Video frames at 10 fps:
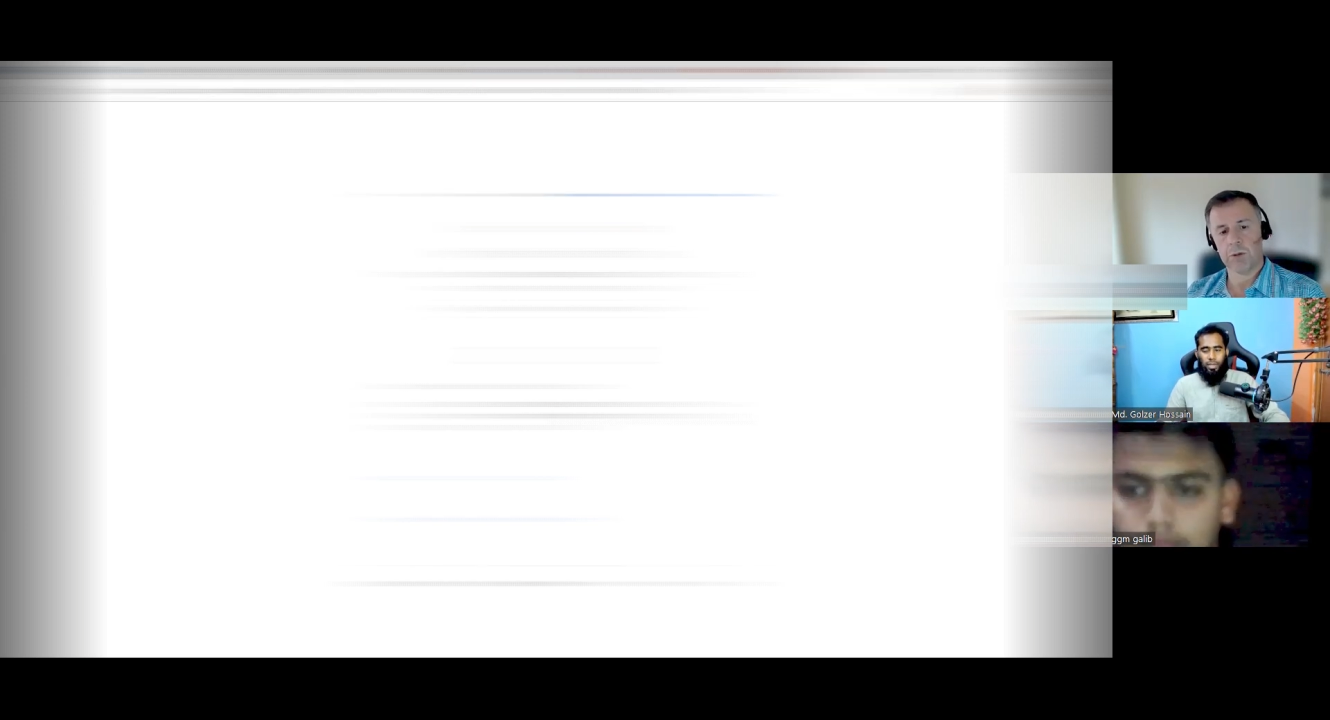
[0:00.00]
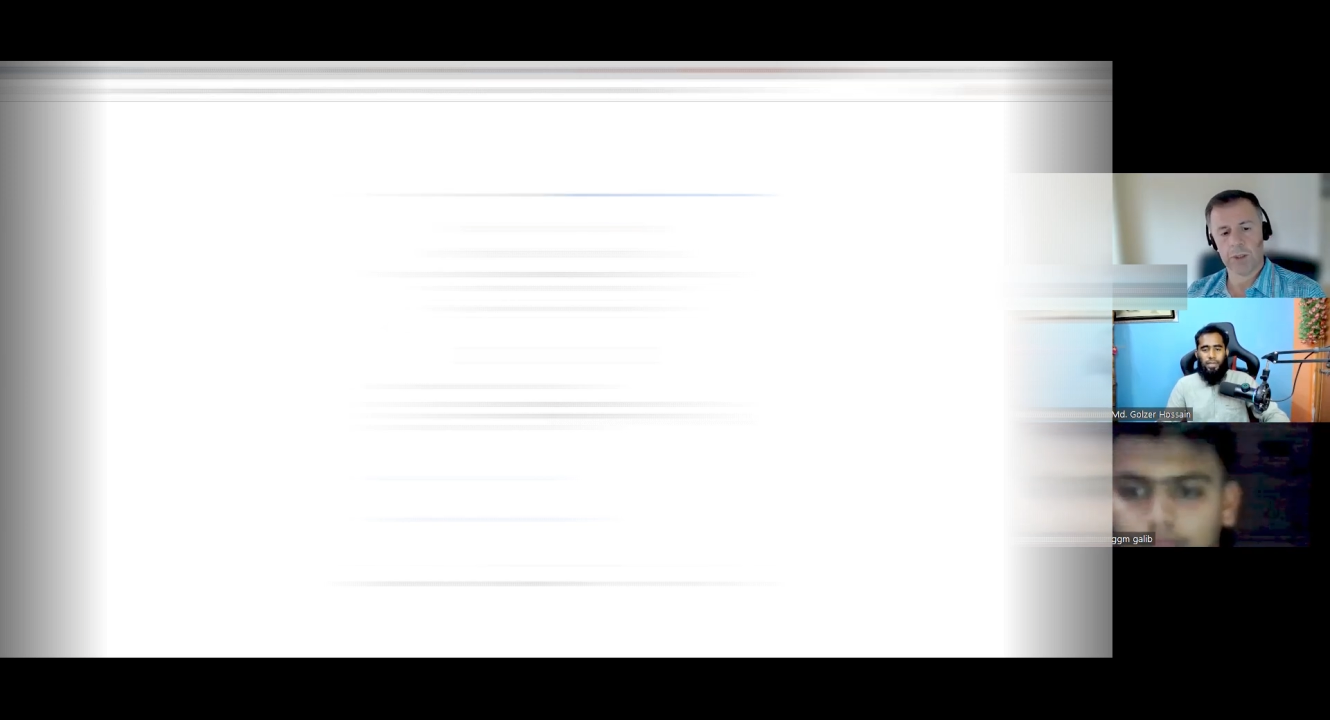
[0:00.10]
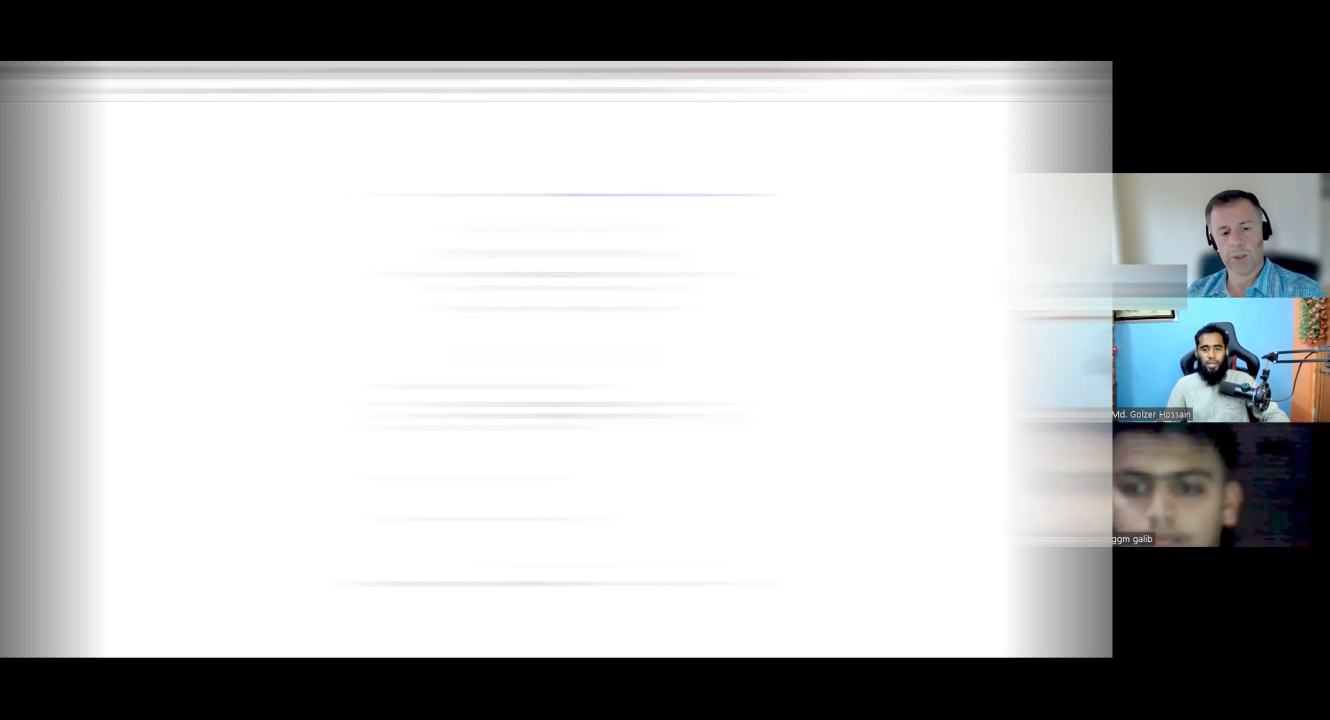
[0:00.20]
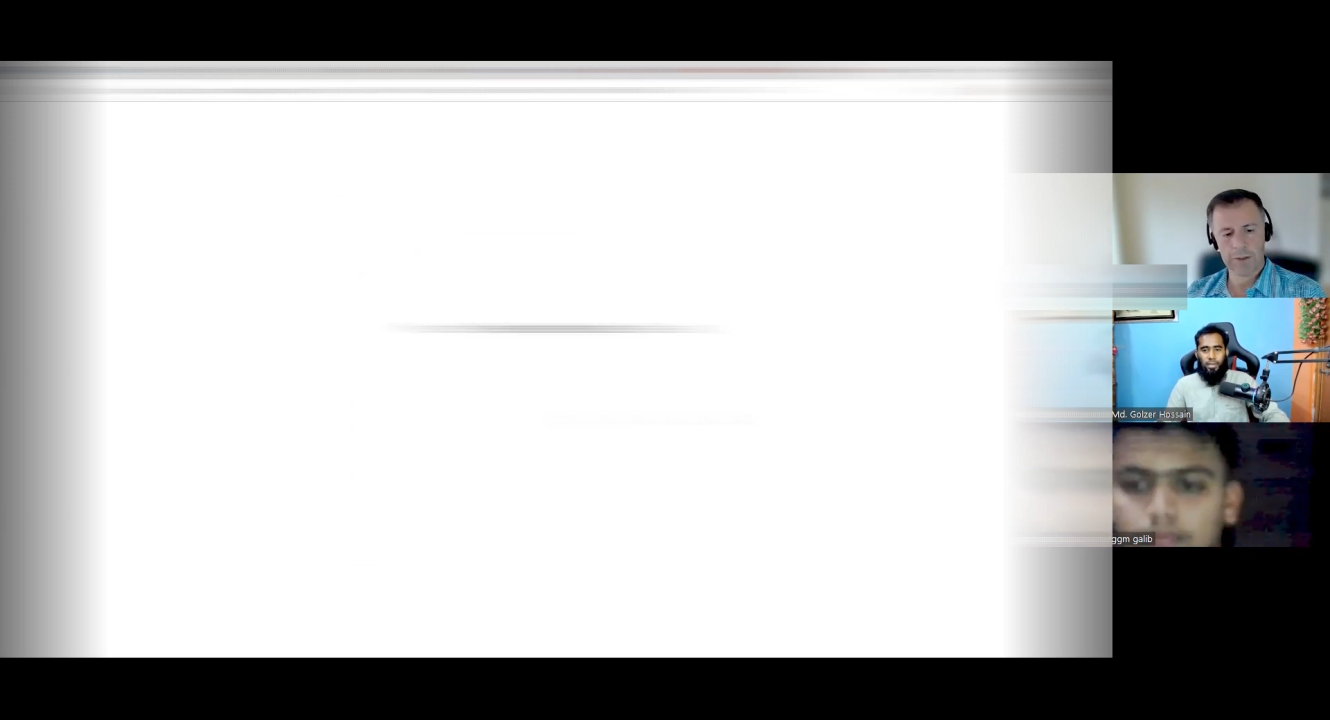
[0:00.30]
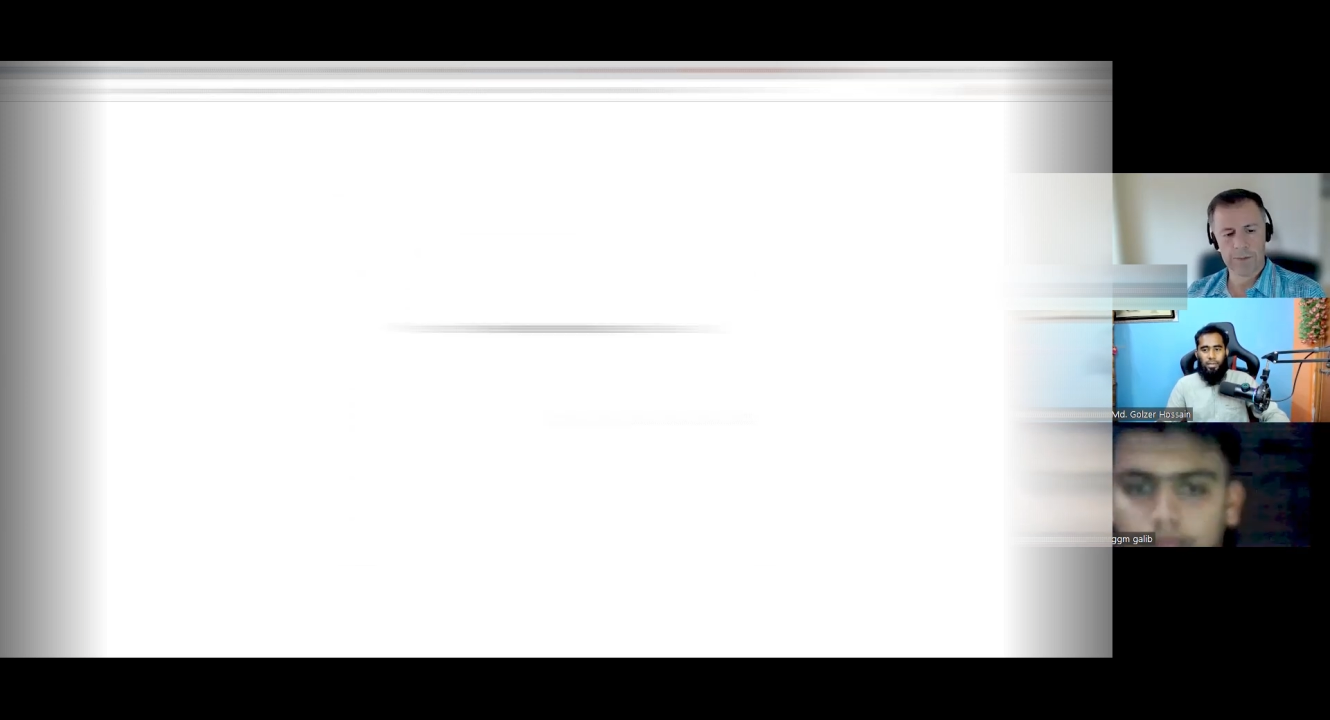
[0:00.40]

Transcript: Okay.